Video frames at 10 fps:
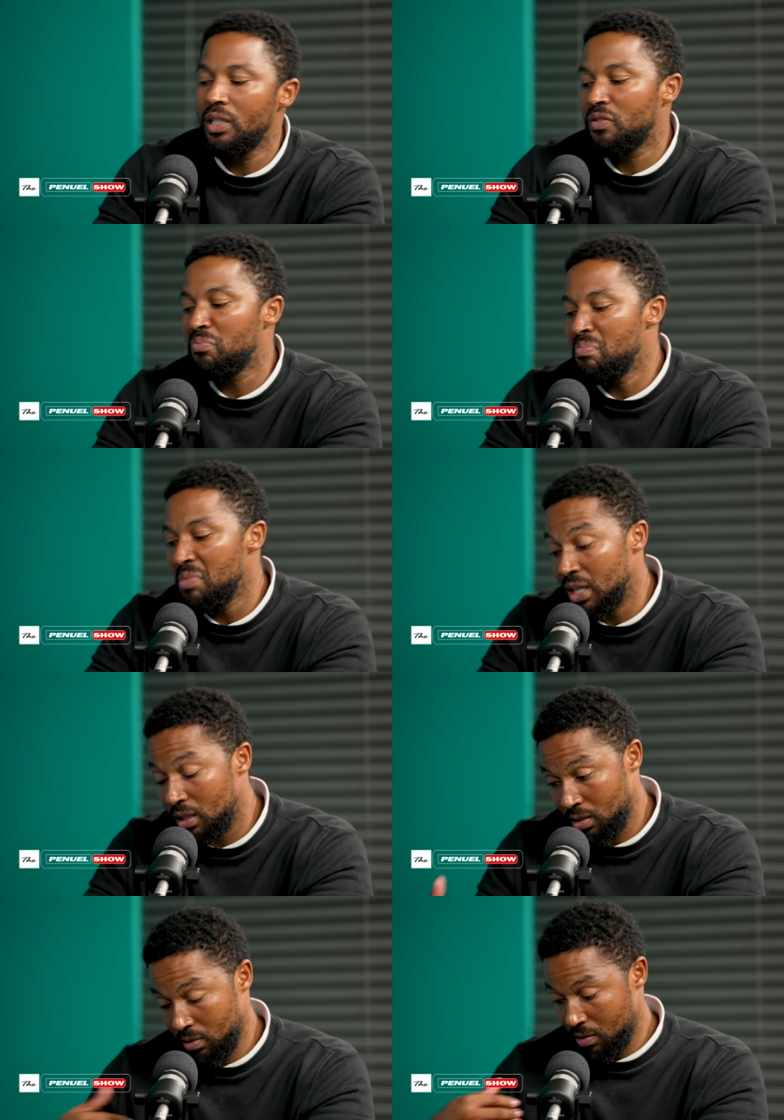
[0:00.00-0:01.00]
is
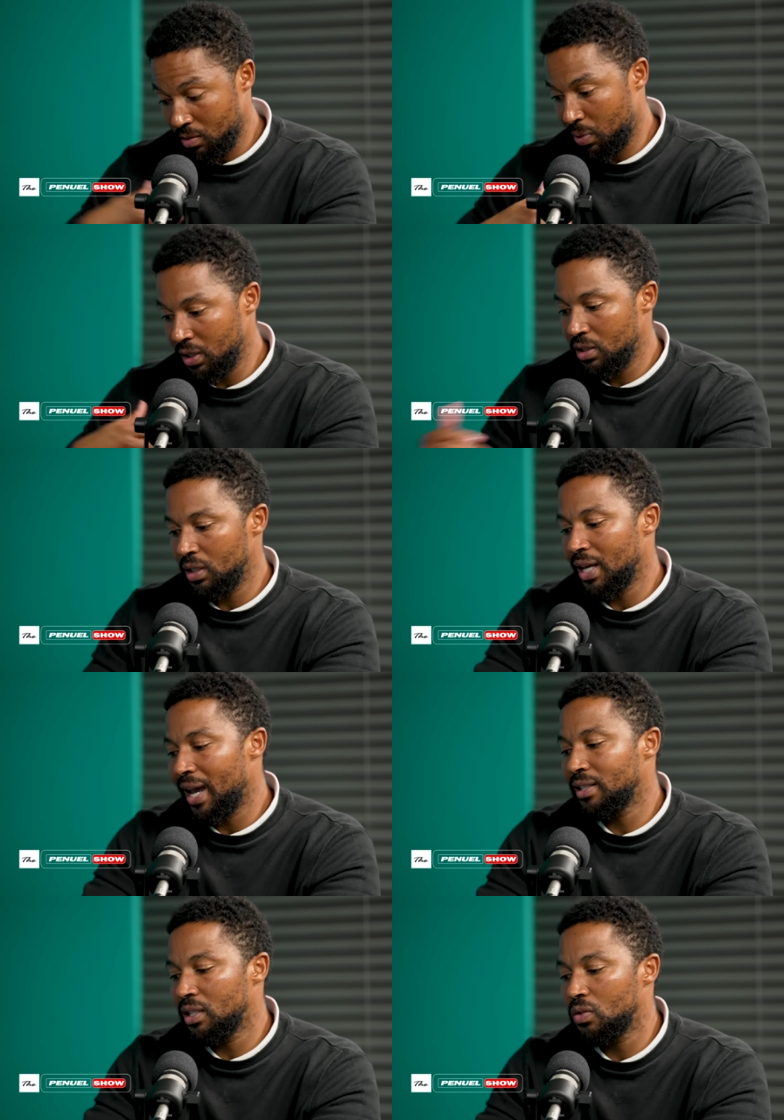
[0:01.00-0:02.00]
me, Penson,
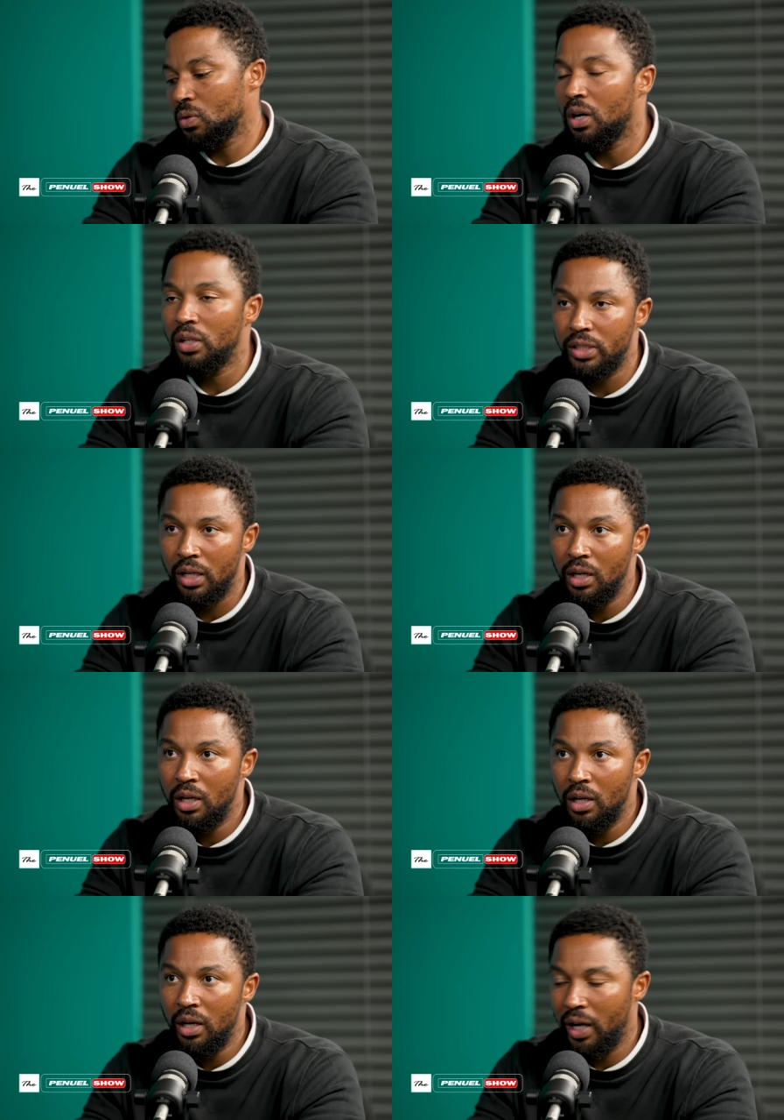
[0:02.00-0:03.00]
access to culture
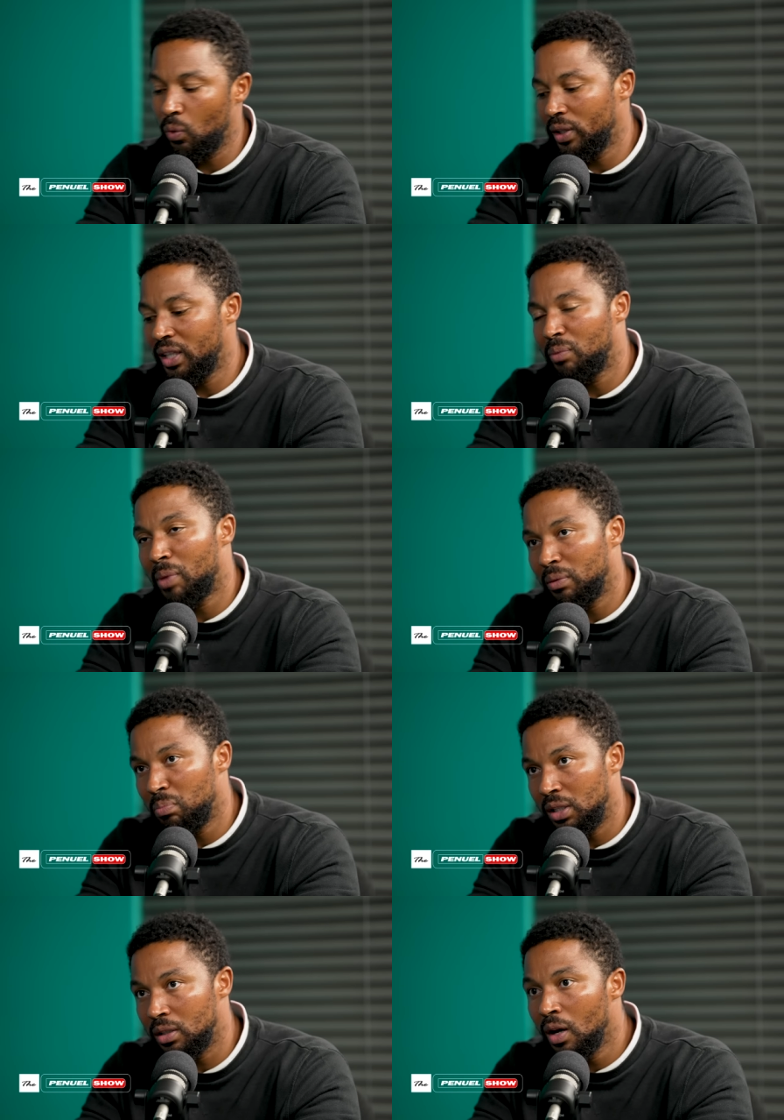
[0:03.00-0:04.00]
and what that might
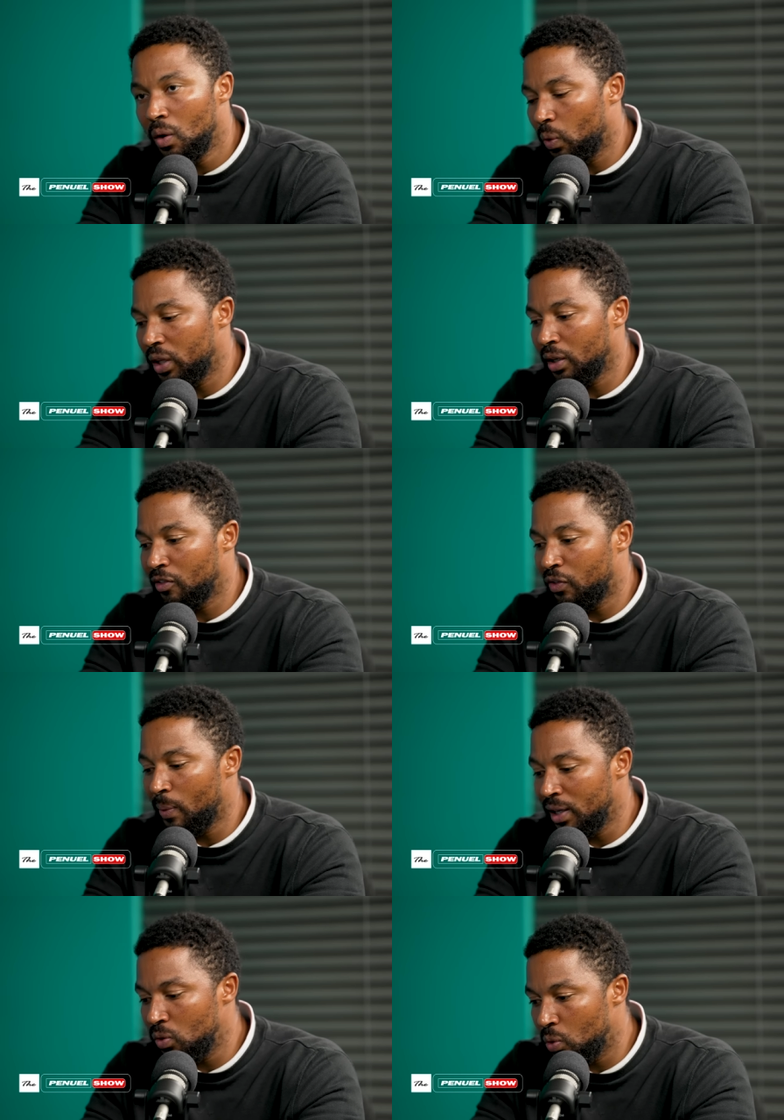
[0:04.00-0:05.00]
mean. Whether in
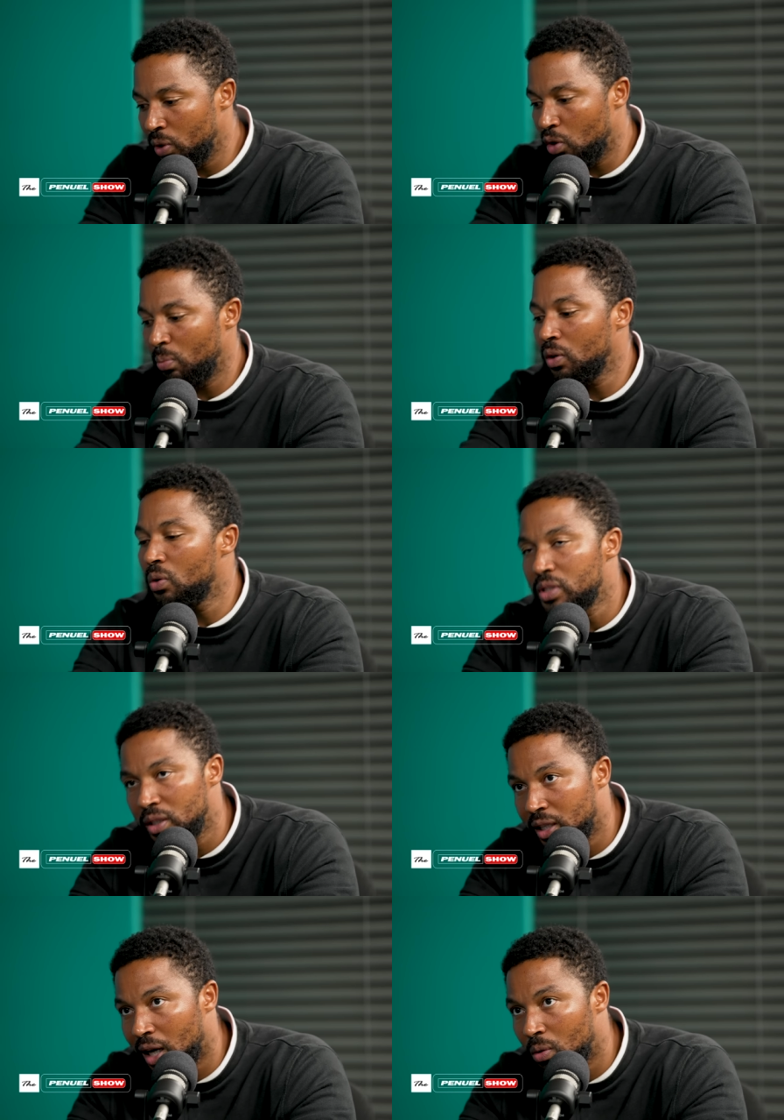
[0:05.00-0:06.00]
Induna,
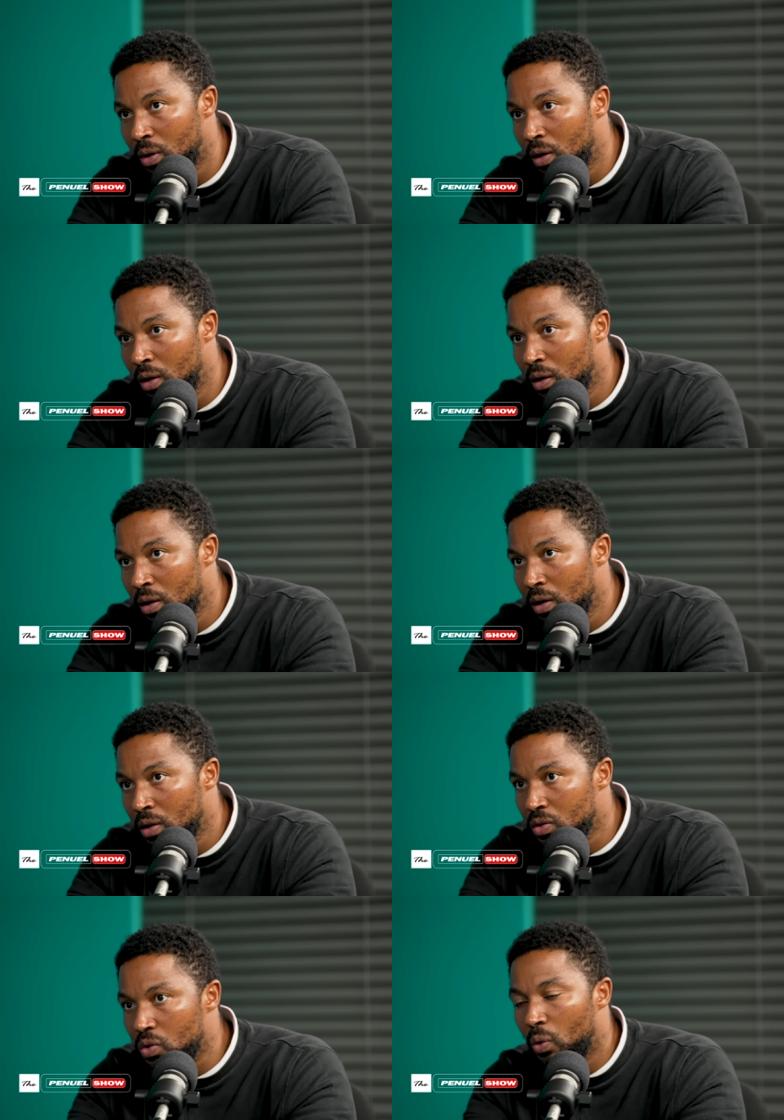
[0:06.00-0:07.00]
Nominkosi, Ndau.
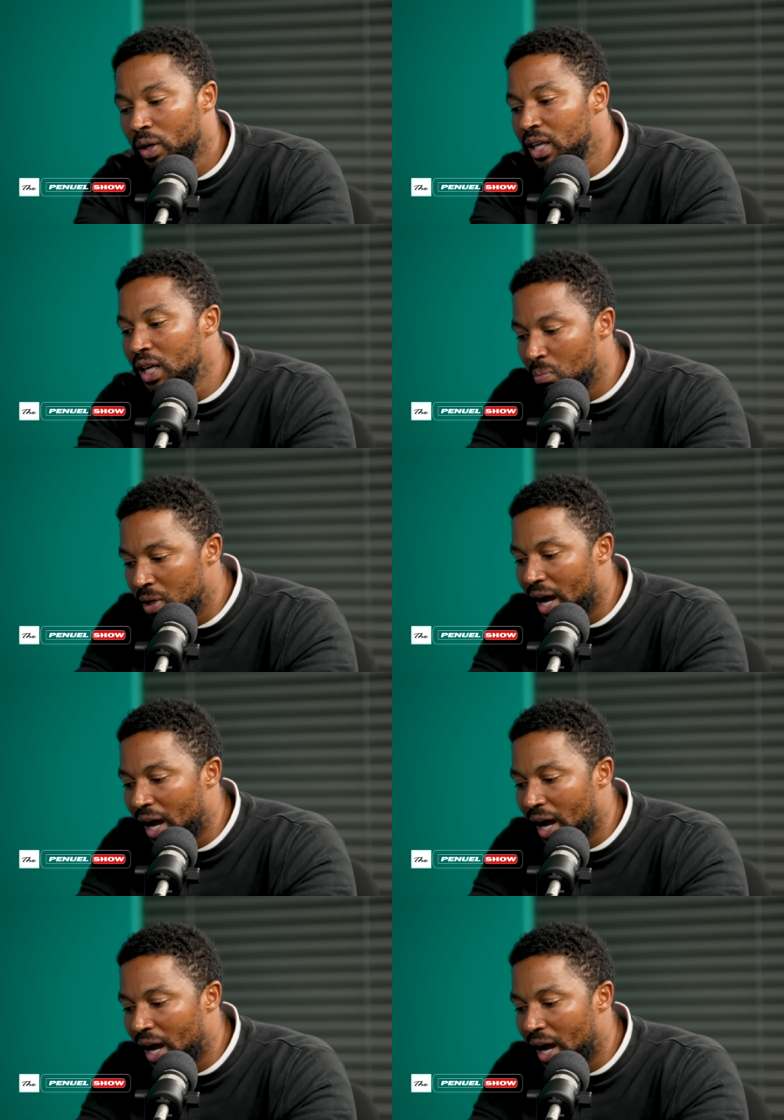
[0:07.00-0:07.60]
So give me,